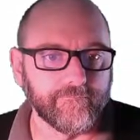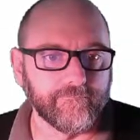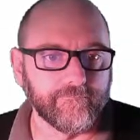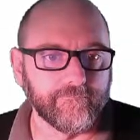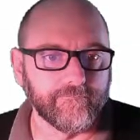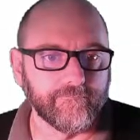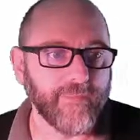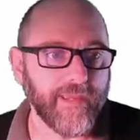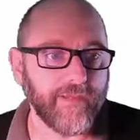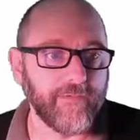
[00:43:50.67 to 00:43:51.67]
And it comes
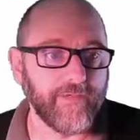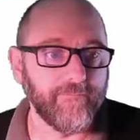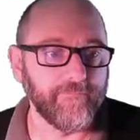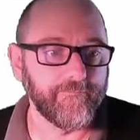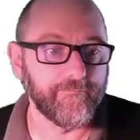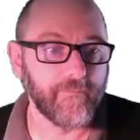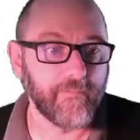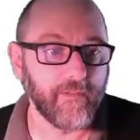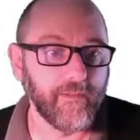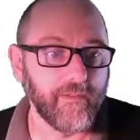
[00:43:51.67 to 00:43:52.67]
back green.
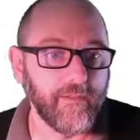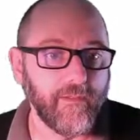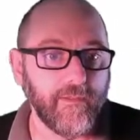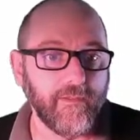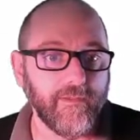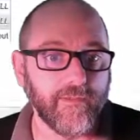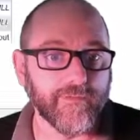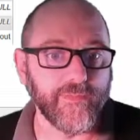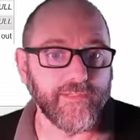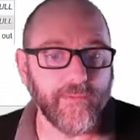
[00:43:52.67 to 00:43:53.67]
And
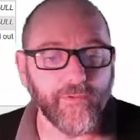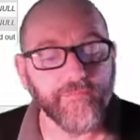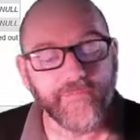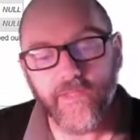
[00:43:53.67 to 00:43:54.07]
there's my table.